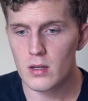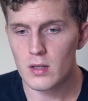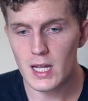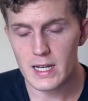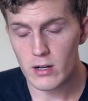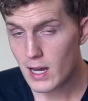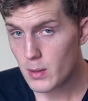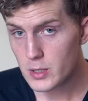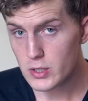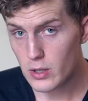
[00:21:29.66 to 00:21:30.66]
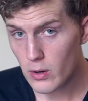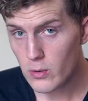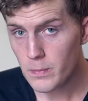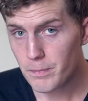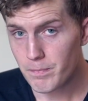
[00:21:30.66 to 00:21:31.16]
let your habits
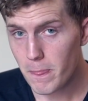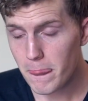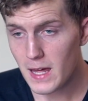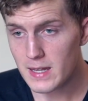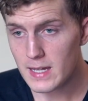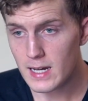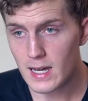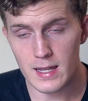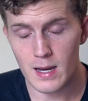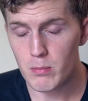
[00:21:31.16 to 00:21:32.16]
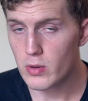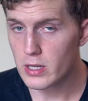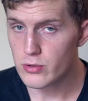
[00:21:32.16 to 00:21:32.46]
go. And then at that point,